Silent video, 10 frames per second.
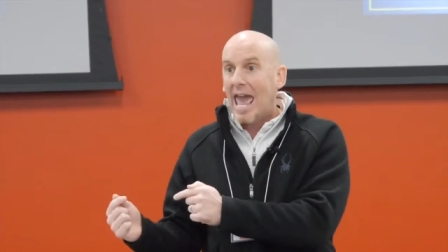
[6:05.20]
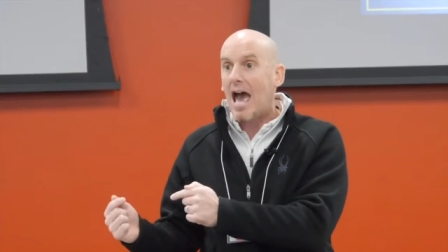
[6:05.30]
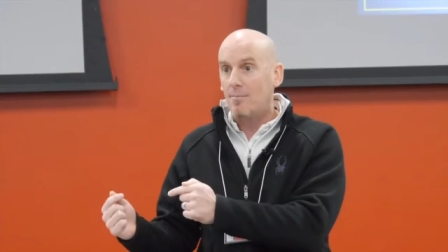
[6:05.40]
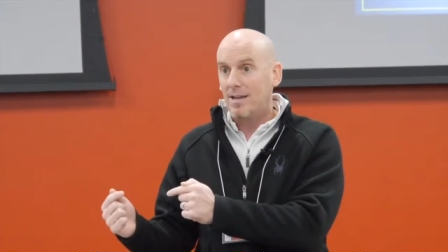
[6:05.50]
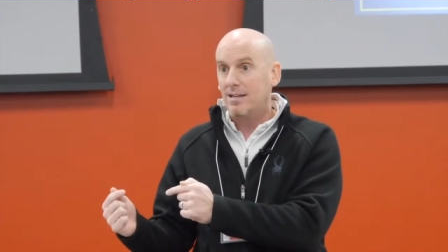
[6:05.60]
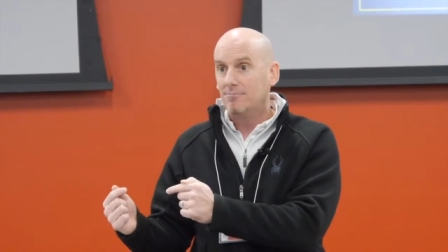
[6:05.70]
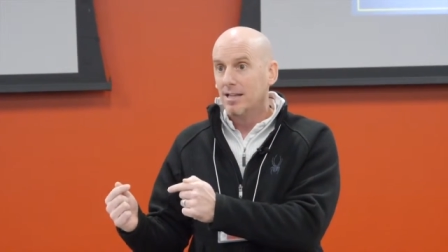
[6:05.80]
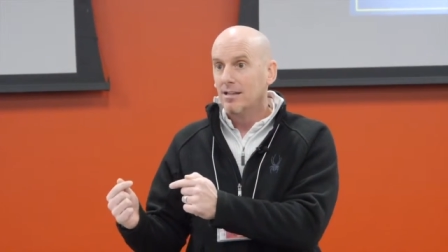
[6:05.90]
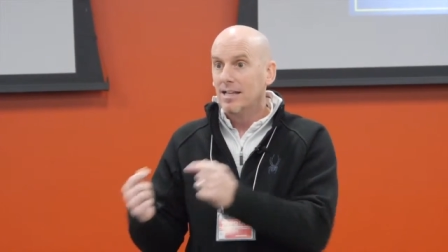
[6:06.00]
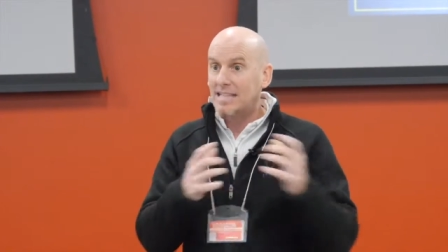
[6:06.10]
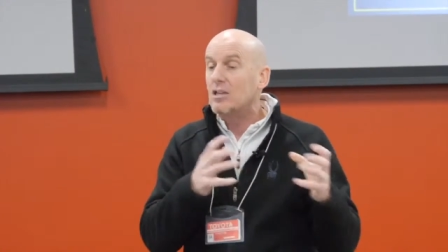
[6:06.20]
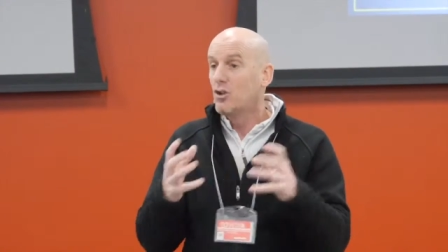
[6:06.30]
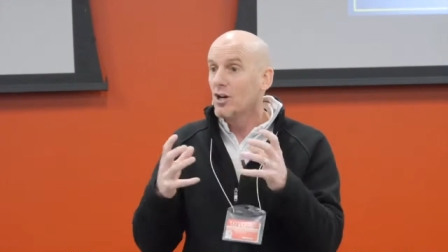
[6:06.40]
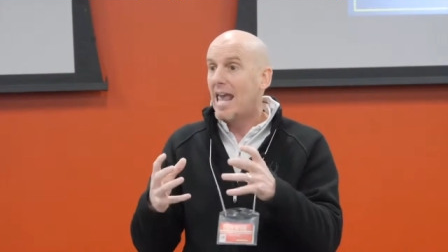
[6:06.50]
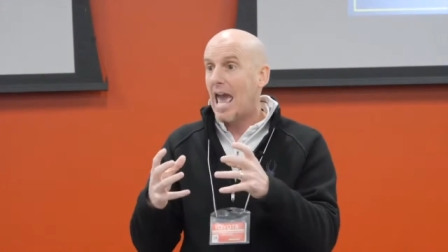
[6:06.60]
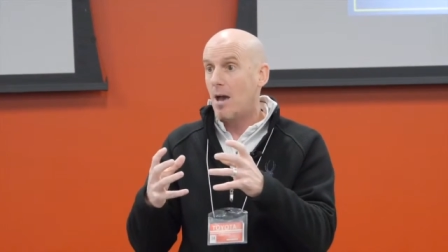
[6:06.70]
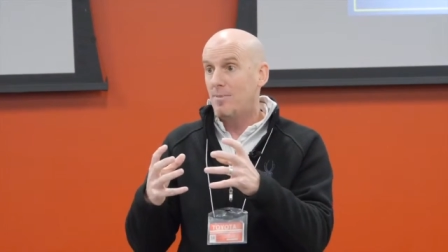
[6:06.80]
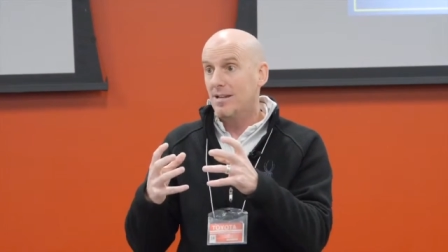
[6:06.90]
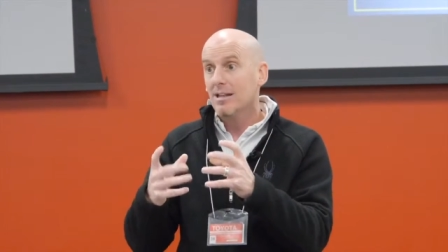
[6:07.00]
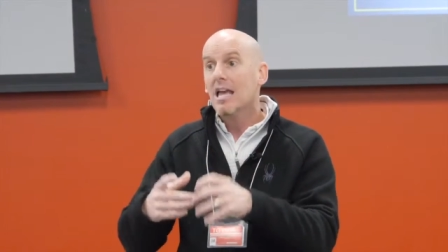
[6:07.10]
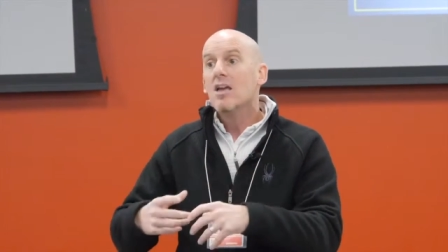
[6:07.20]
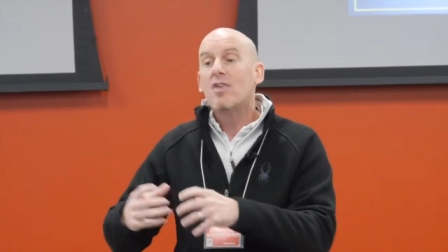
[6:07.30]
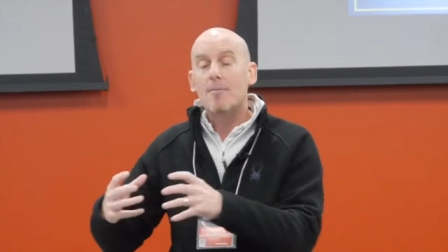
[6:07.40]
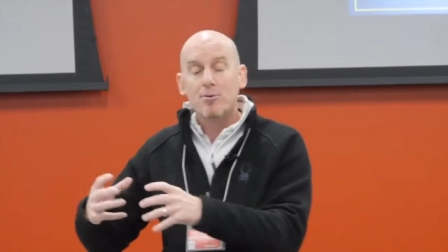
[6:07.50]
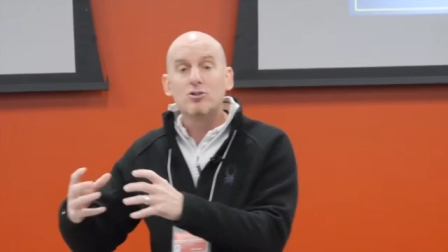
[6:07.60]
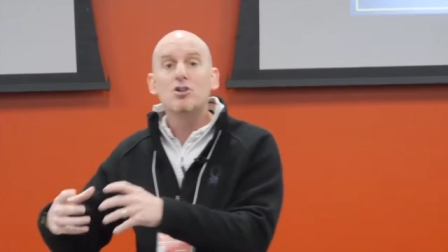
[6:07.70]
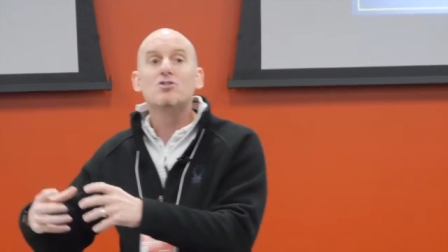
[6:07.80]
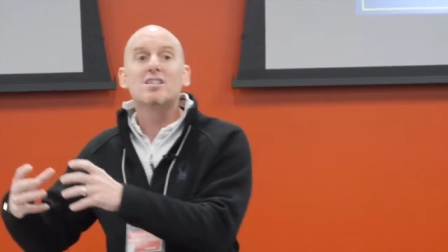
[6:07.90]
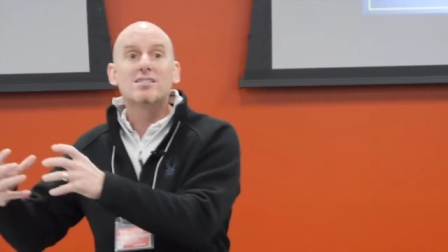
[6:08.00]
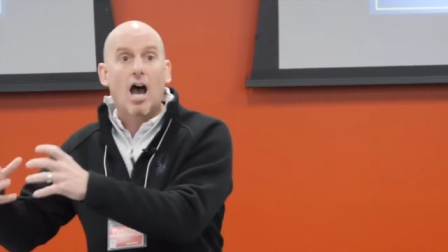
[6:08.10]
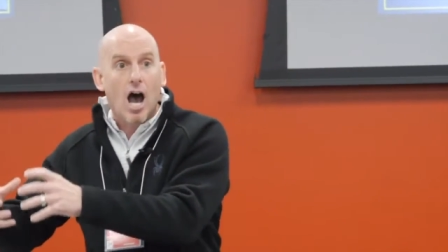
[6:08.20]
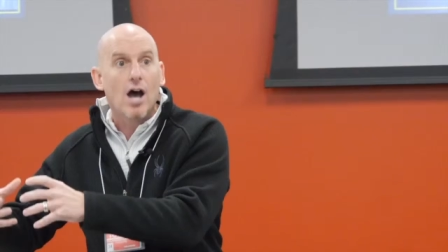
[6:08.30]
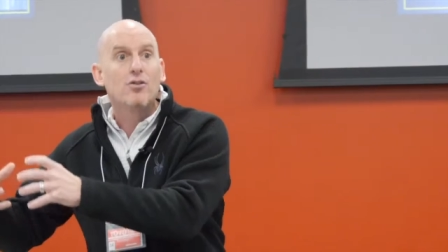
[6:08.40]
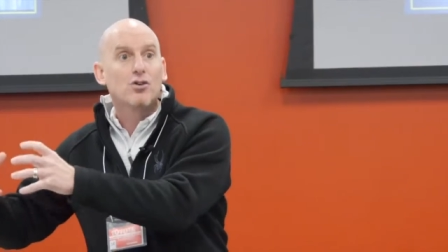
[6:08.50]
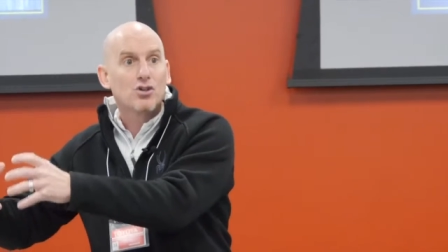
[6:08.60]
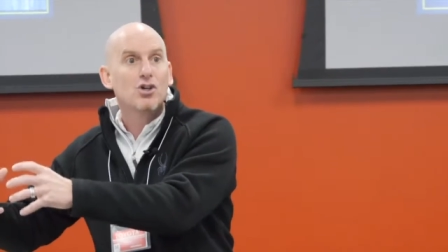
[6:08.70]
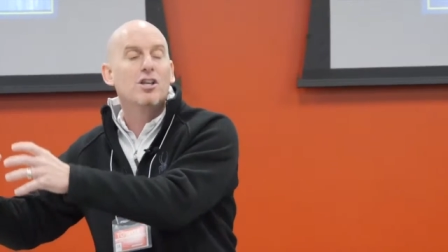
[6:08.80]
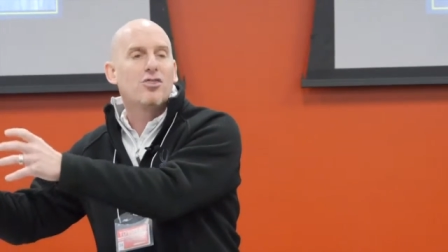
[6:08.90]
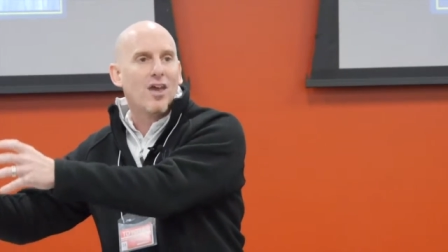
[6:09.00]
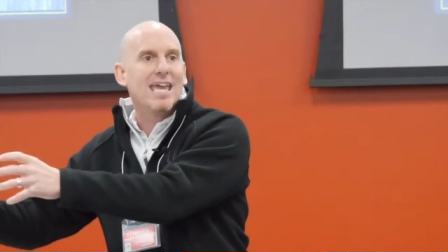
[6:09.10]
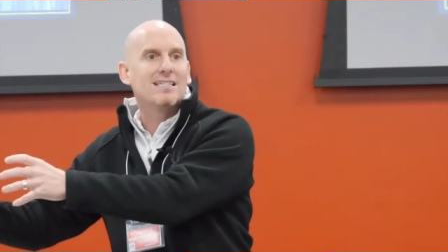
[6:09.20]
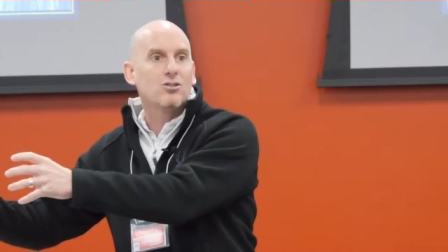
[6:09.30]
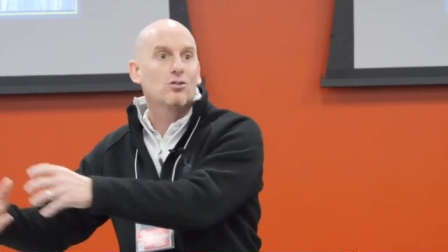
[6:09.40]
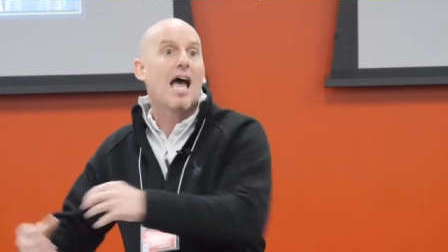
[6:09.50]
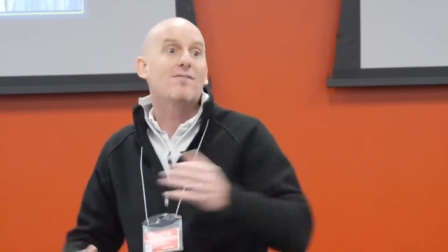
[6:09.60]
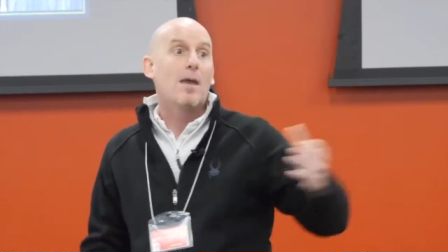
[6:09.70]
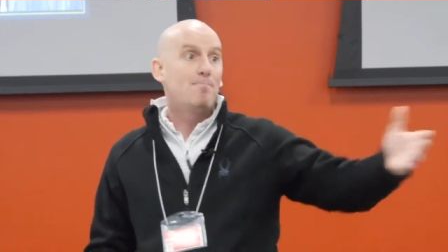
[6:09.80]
habit is a good habit that produces other good things in your life. A